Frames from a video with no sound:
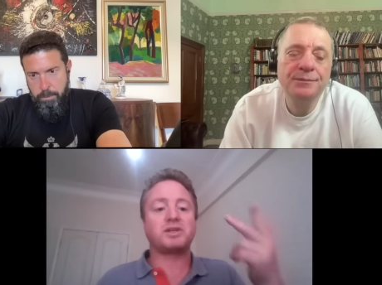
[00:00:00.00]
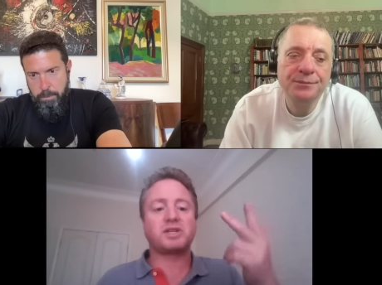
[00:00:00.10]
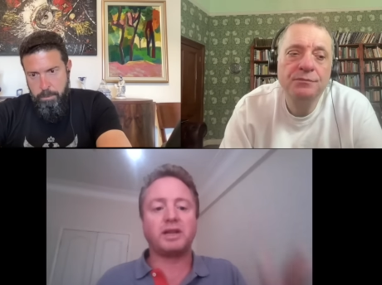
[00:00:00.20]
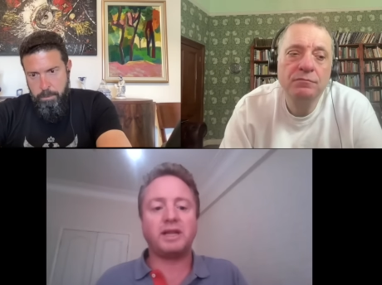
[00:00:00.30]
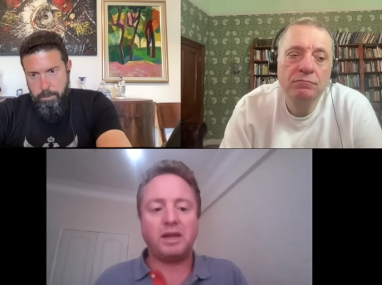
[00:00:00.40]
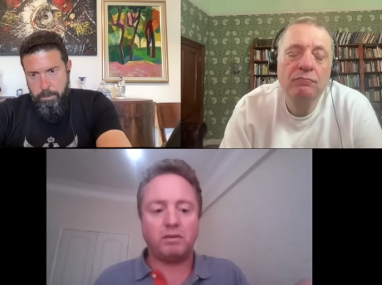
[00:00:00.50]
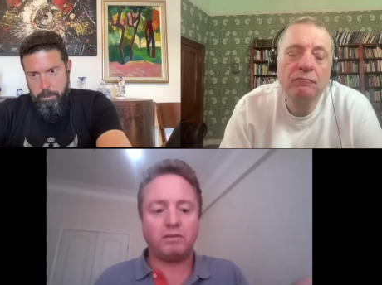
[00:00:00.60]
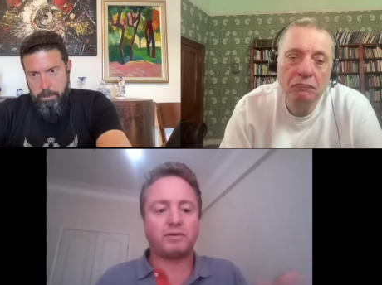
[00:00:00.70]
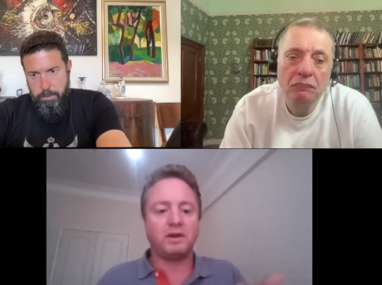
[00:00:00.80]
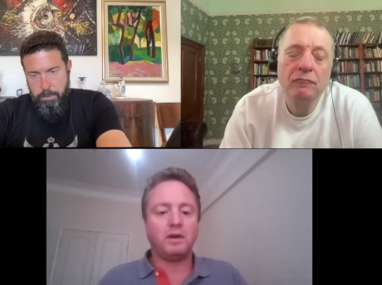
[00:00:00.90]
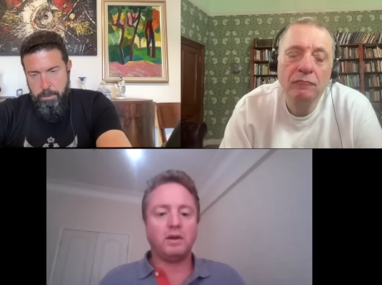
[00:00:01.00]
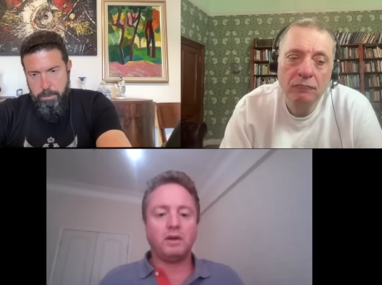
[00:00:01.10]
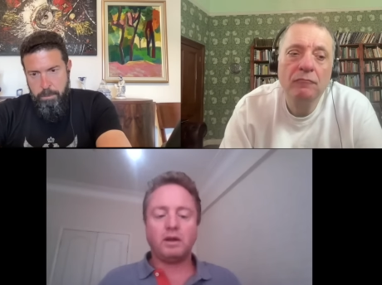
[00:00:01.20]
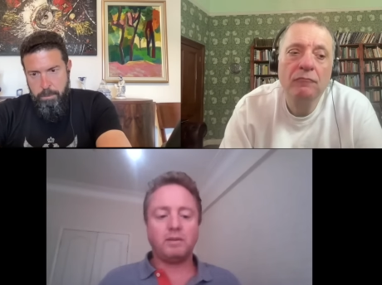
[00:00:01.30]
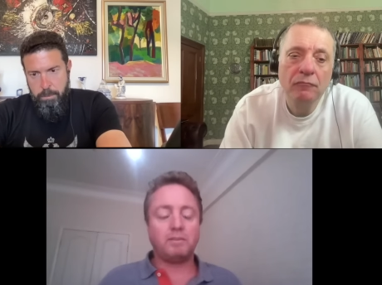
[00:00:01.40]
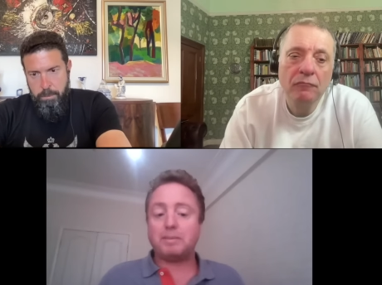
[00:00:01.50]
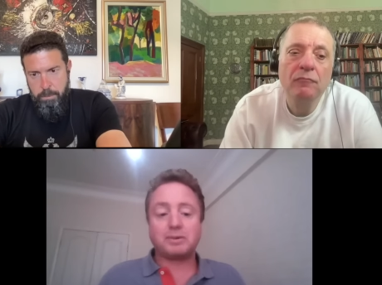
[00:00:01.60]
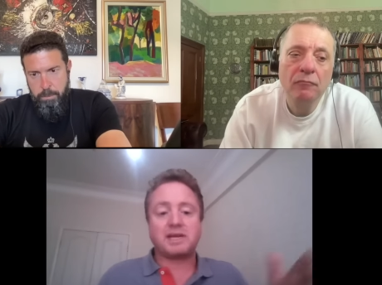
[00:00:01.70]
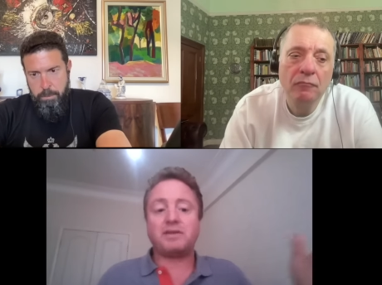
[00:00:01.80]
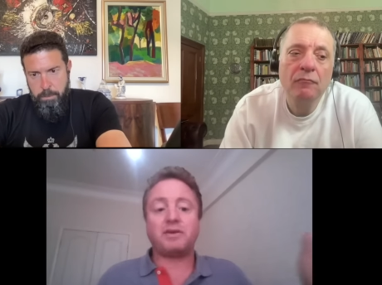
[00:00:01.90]
Speaker 1: us to leave. And people
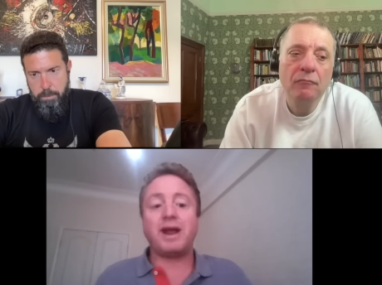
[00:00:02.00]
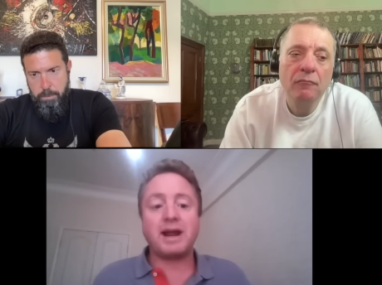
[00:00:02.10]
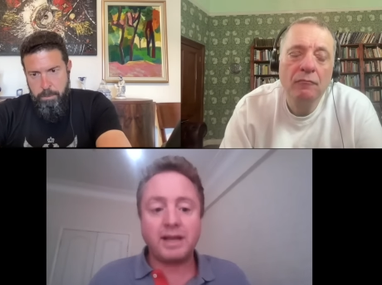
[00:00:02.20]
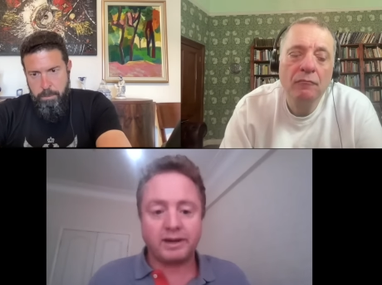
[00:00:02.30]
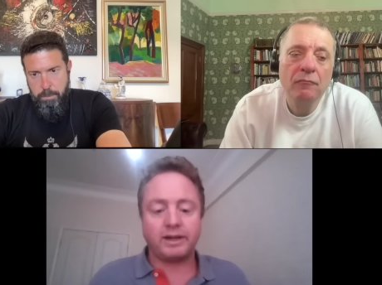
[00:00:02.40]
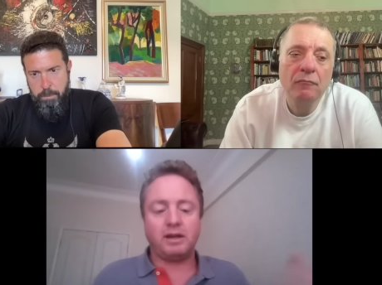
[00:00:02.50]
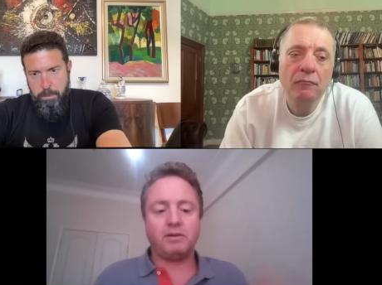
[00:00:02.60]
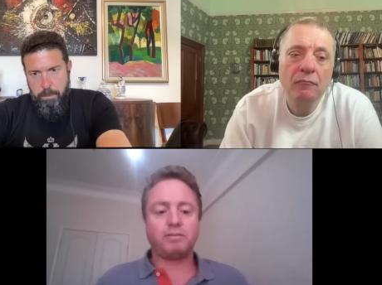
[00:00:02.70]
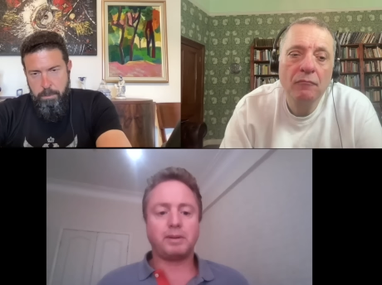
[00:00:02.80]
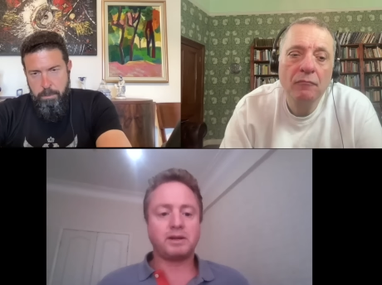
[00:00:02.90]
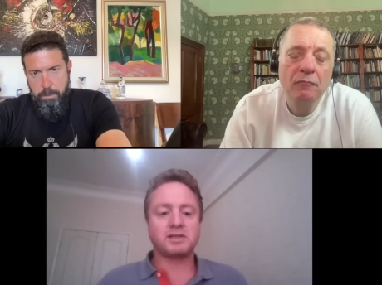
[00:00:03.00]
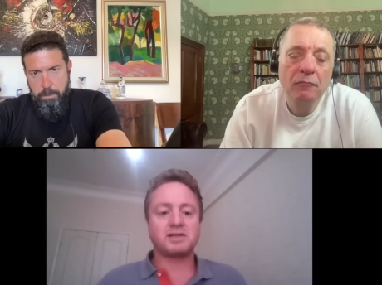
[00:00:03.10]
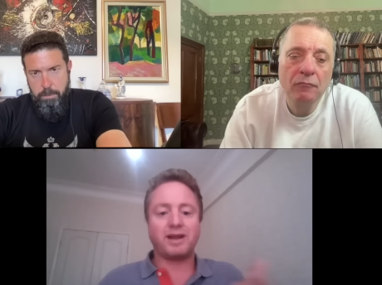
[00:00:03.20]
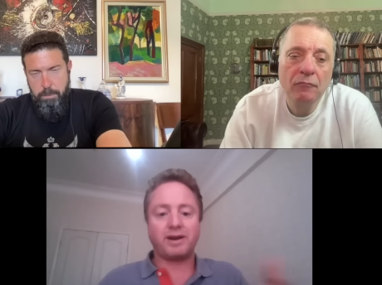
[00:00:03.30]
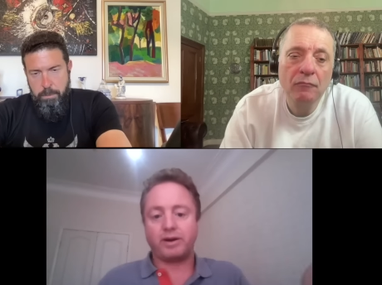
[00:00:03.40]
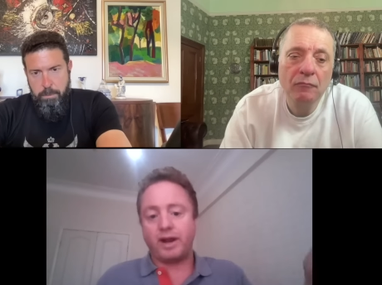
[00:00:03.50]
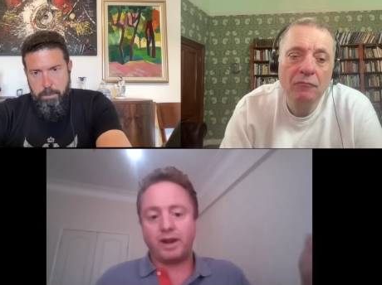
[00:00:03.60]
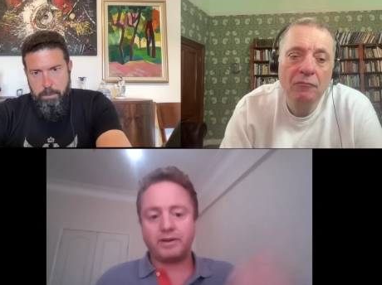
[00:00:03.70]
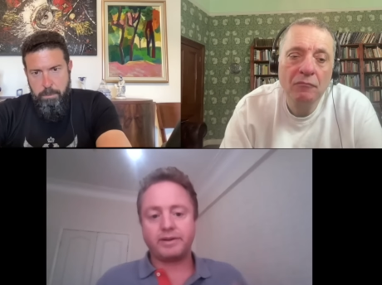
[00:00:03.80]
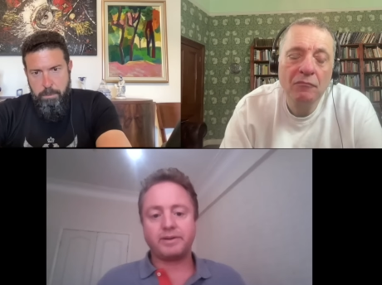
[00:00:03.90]
say they're not going to leave because it's their
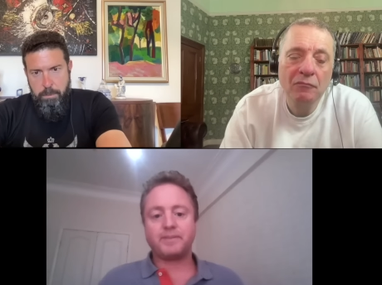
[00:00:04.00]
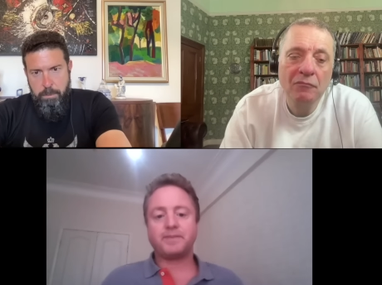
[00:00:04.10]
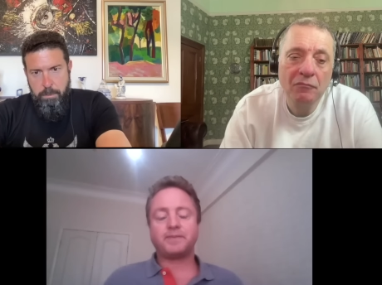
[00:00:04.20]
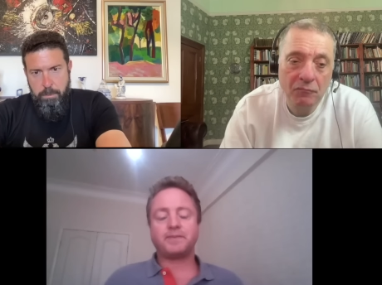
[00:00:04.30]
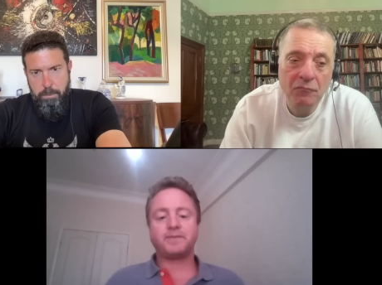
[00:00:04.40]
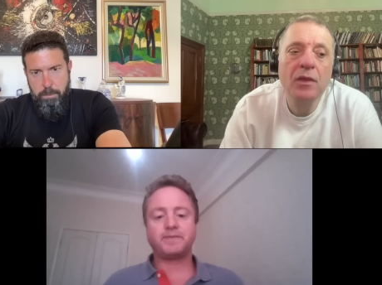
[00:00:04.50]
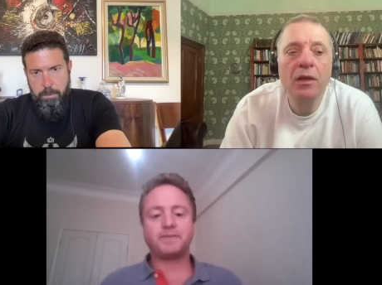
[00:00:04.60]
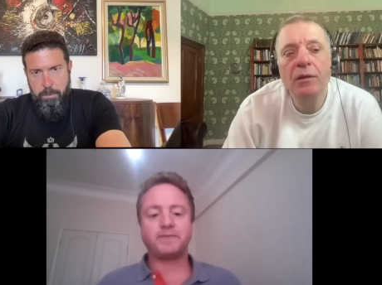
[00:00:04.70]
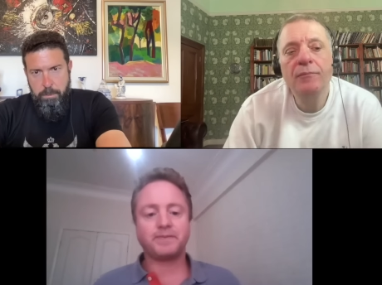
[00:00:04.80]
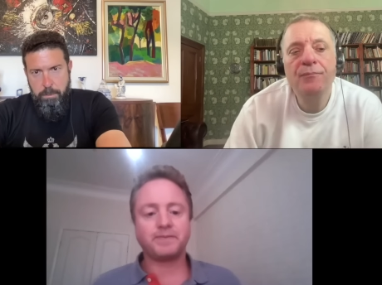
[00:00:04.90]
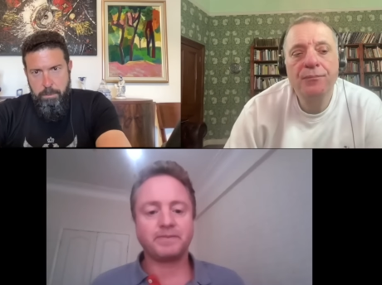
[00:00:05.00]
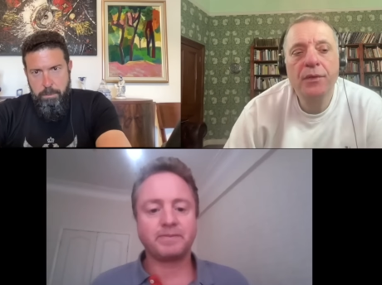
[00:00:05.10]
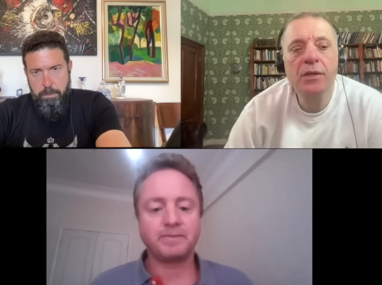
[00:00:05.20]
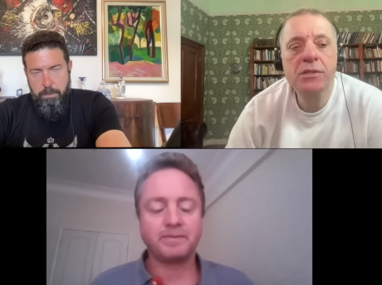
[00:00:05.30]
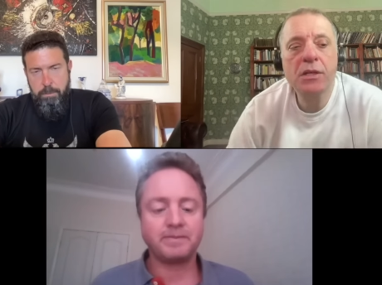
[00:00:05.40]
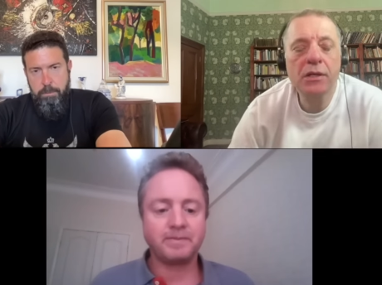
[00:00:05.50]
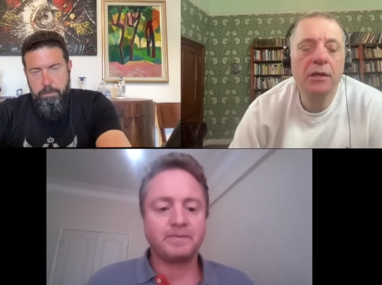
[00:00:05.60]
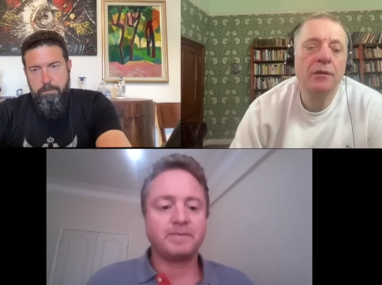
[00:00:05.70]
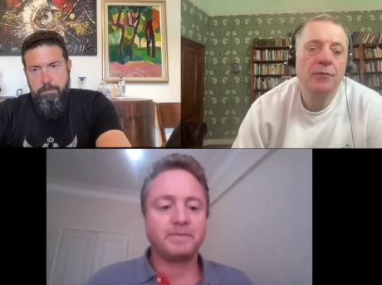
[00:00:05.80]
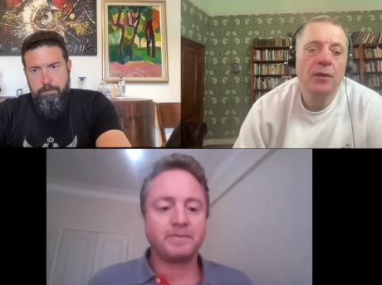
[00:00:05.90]
land.
Speaker 2: Yeah,
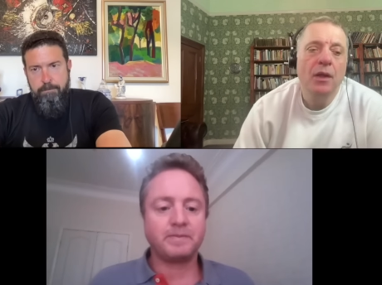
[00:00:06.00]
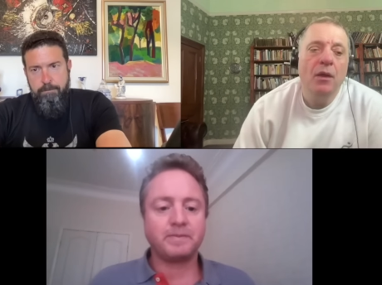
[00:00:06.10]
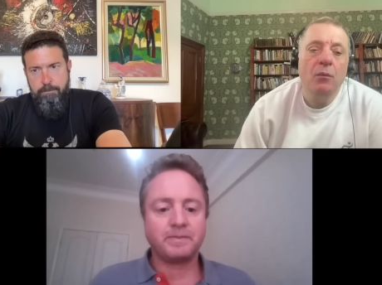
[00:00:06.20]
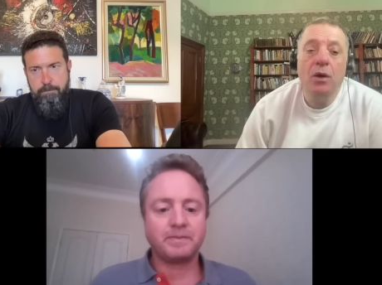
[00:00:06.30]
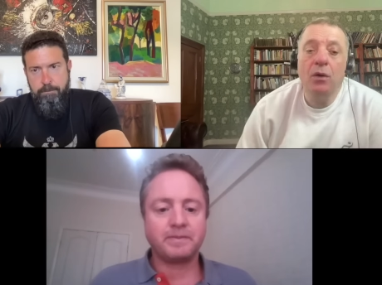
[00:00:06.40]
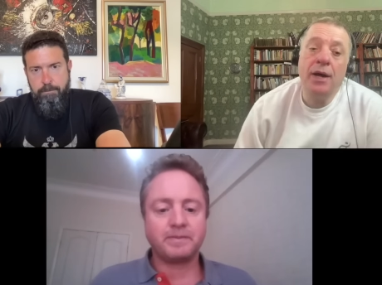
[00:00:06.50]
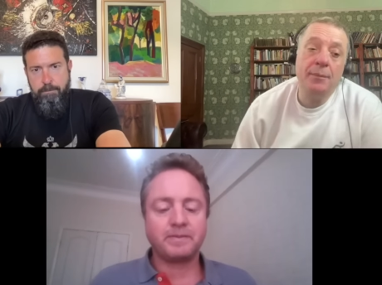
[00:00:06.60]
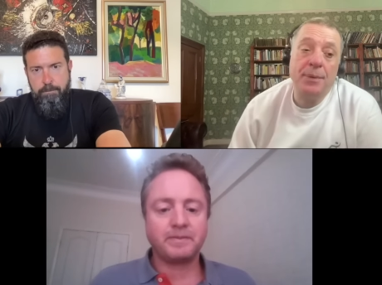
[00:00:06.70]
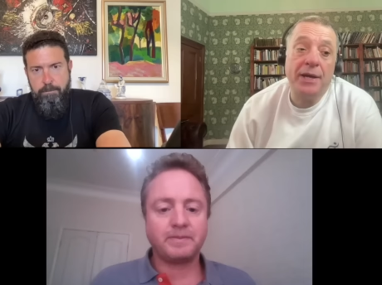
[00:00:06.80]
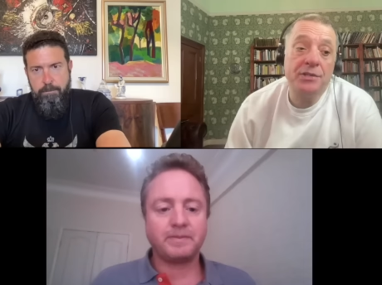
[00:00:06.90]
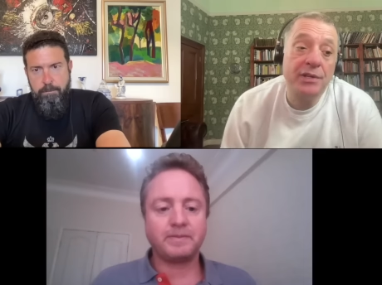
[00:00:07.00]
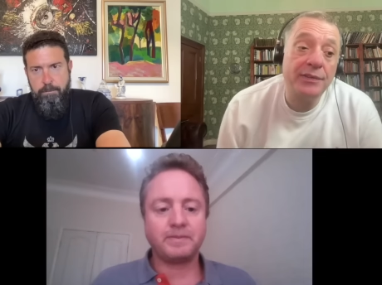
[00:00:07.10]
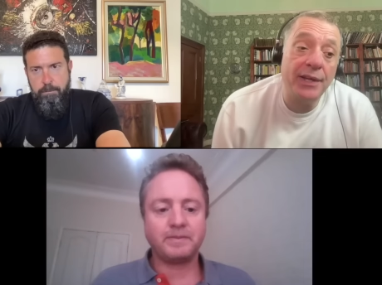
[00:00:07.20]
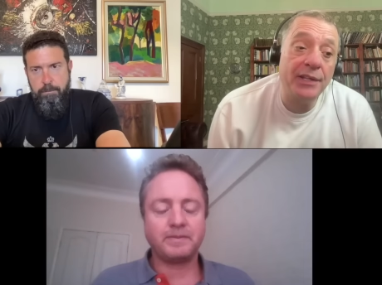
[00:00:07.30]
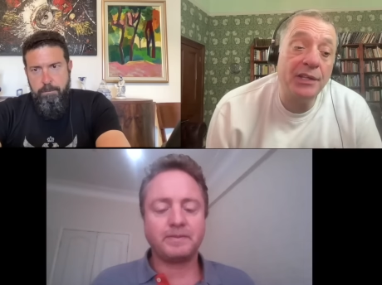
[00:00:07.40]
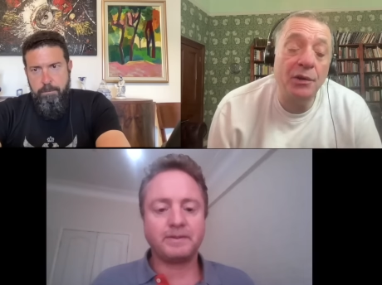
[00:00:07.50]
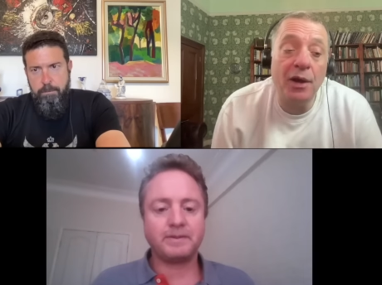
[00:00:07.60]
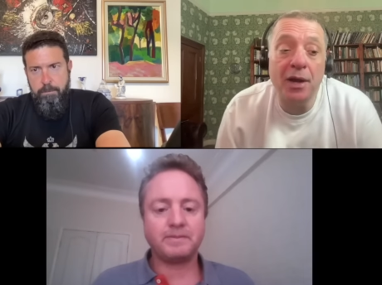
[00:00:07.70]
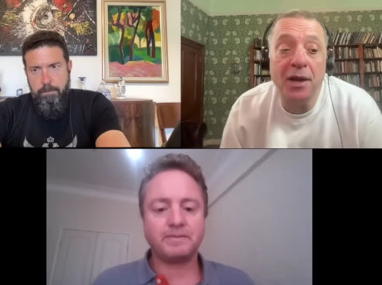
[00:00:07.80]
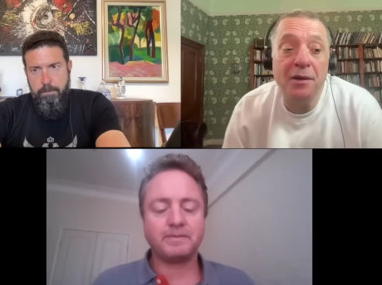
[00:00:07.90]
exactly. Well, Patrick, thank you.
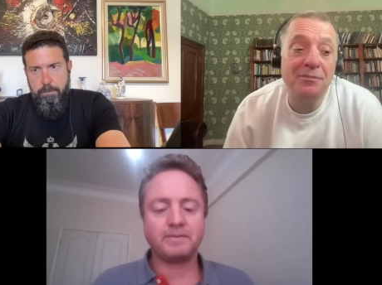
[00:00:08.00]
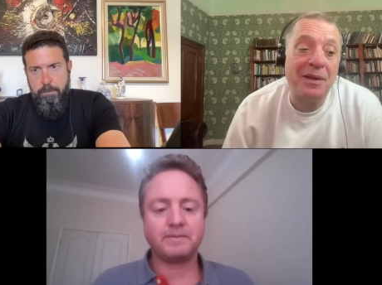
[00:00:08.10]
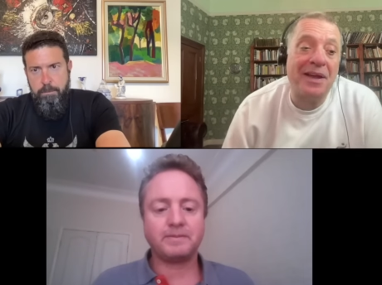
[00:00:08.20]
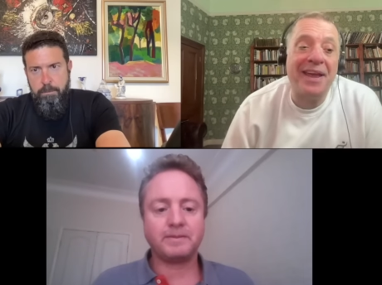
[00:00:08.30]
I'm